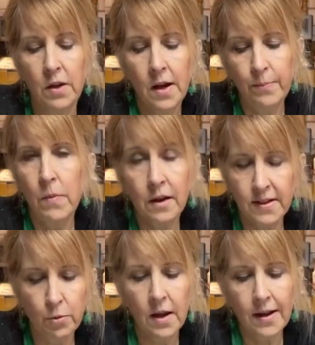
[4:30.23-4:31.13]
Now I'm just
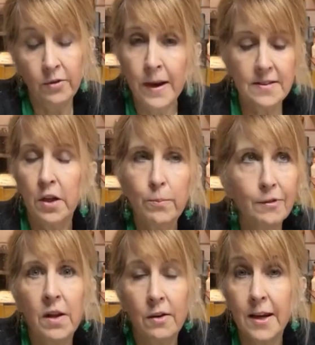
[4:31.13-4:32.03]
conditioning the
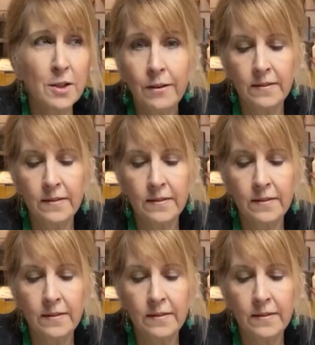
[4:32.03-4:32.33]
clay.